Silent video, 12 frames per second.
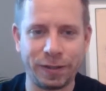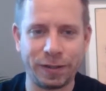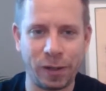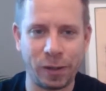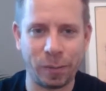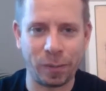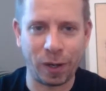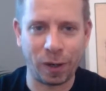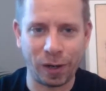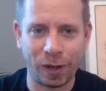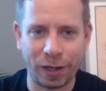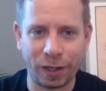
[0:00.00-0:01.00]
So I'm
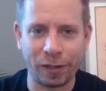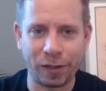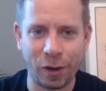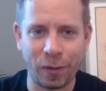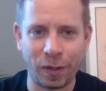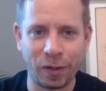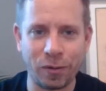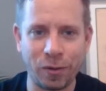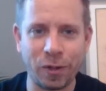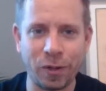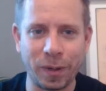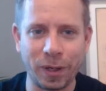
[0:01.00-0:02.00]
kind of going
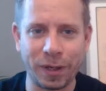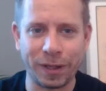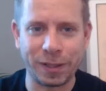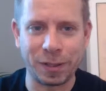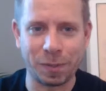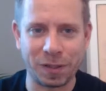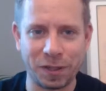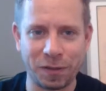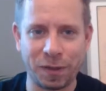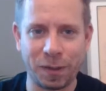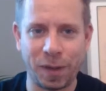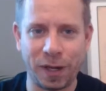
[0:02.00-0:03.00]
through them at a
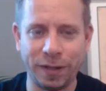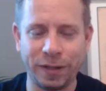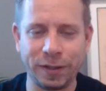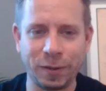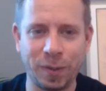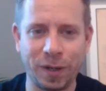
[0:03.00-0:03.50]
specific pace.